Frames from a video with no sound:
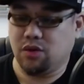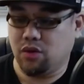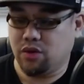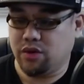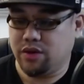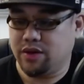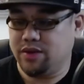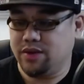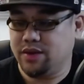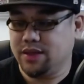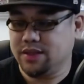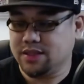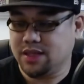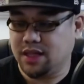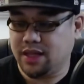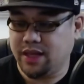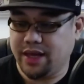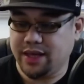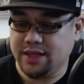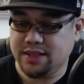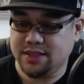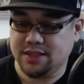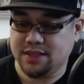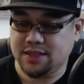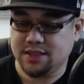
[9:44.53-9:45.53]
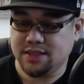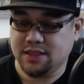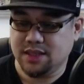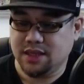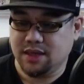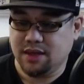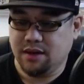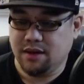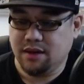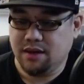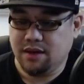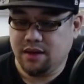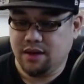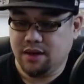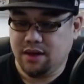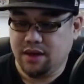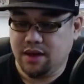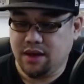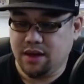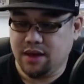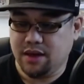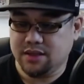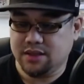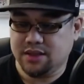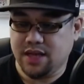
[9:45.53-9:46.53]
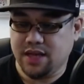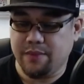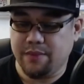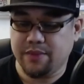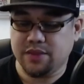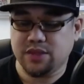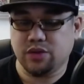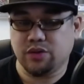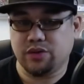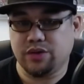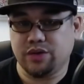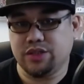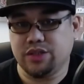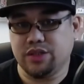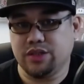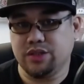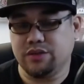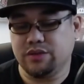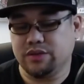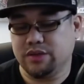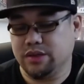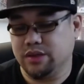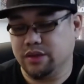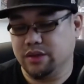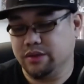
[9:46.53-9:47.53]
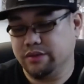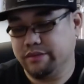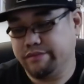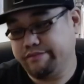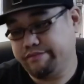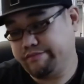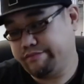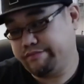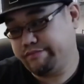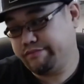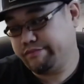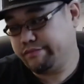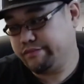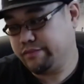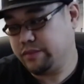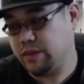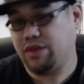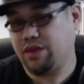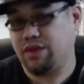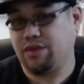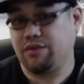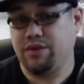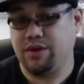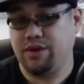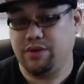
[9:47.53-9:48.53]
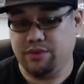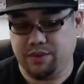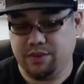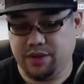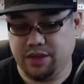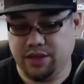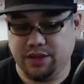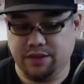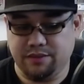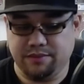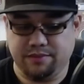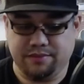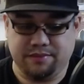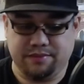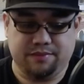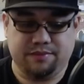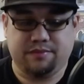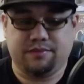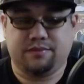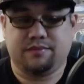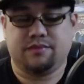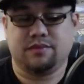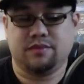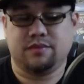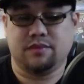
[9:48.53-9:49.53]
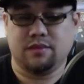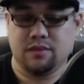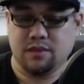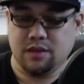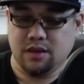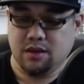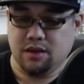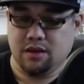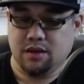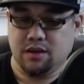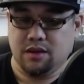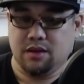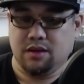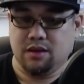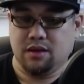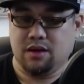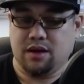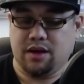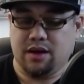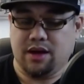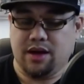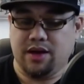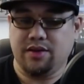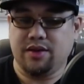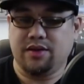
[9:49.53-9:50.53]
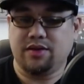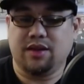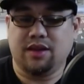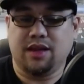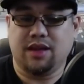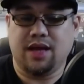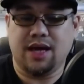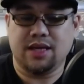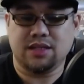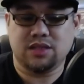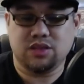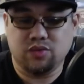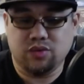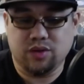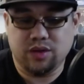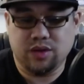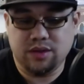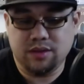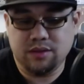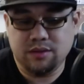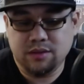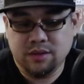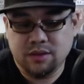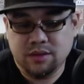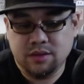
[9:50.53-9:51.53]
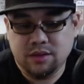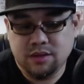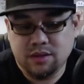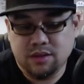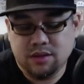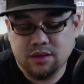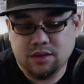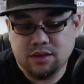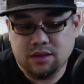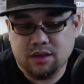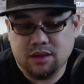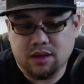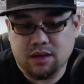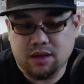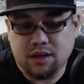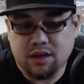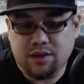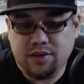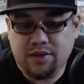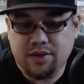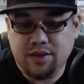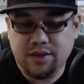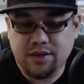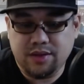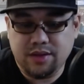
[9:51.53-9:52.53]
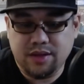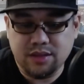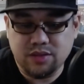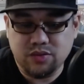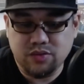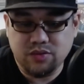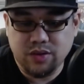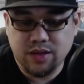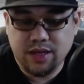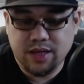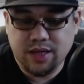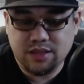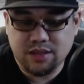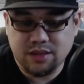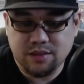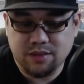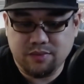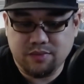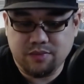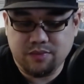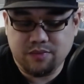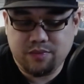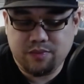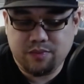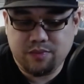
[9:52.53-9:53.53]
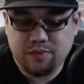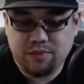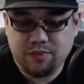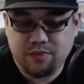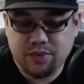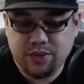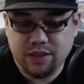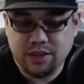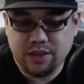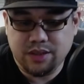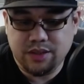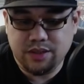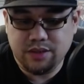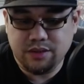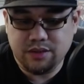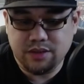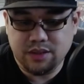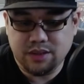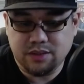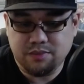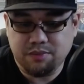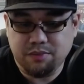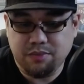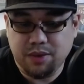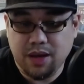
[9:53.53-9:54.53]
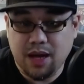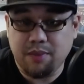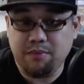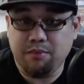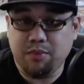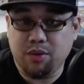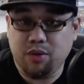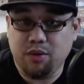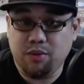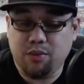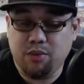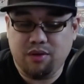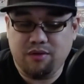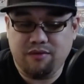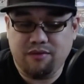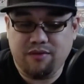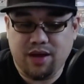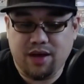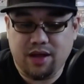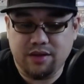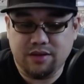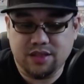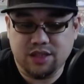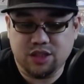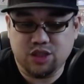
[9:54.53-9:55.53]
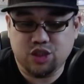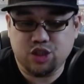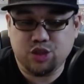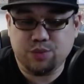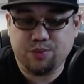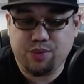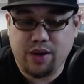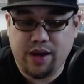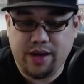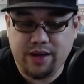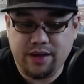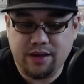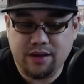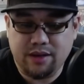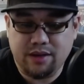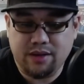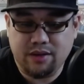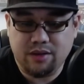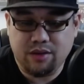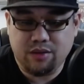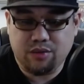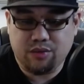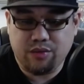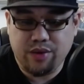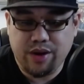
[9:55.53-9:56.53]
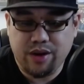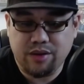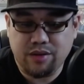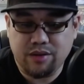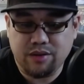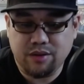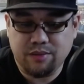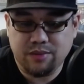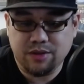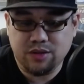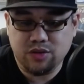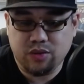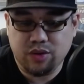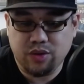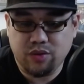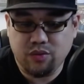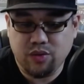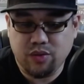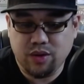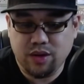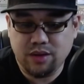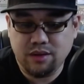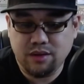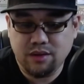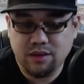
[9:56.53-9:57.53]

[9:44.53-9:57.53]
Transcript: Or in this case, his damage is only 2, so 3 would be good. All right, and then the last one, I think this one has some pretty good uses at both point values. It's Sprite, the rare, number 21.